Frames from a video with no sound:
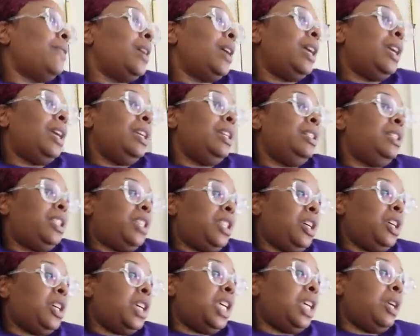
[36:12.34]
and he
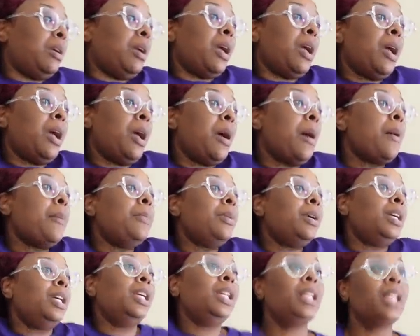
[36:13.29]
chunky.
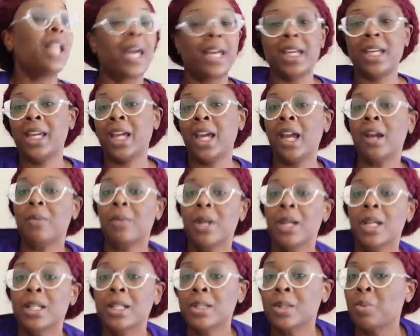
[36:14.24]
But he like carry
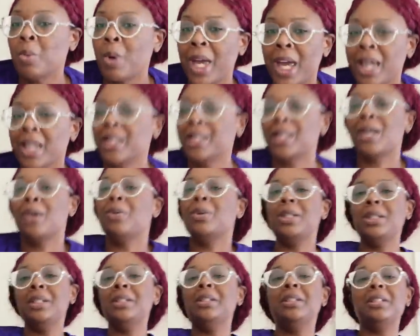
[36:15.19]
his swag so
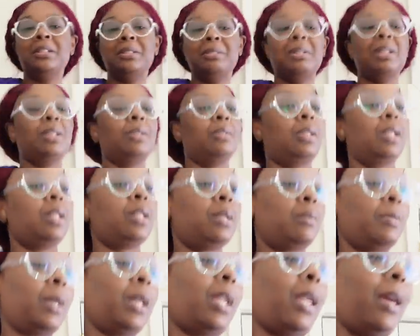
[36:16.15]
good. This this
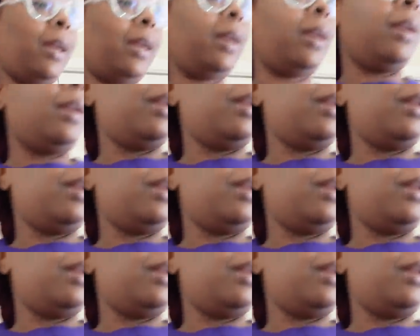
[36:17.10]
smell like